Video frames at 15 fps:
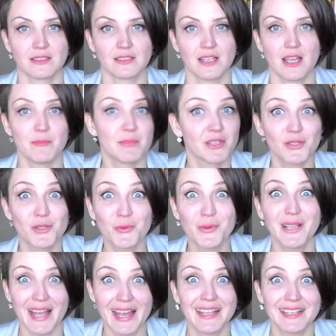Because you
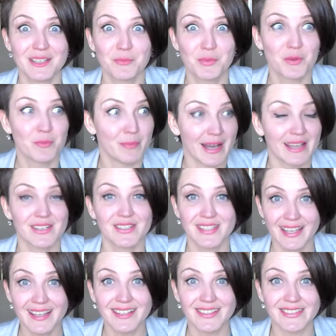will end up with better
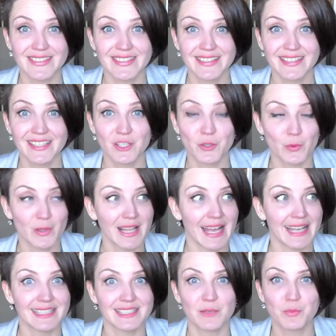sales, you will
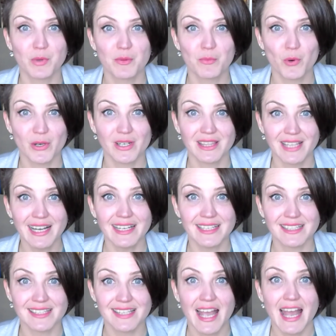end up with more
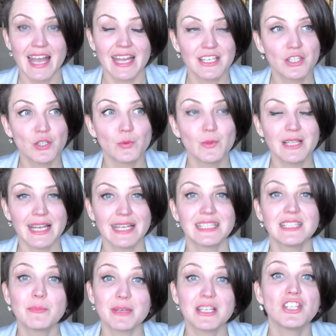clients, and you will end
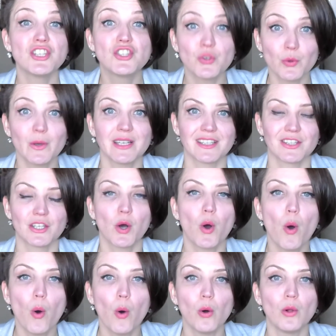up enjoying the
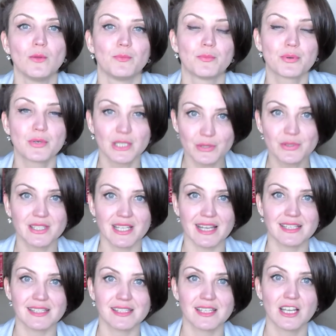whole
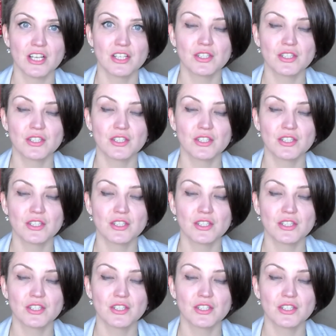process.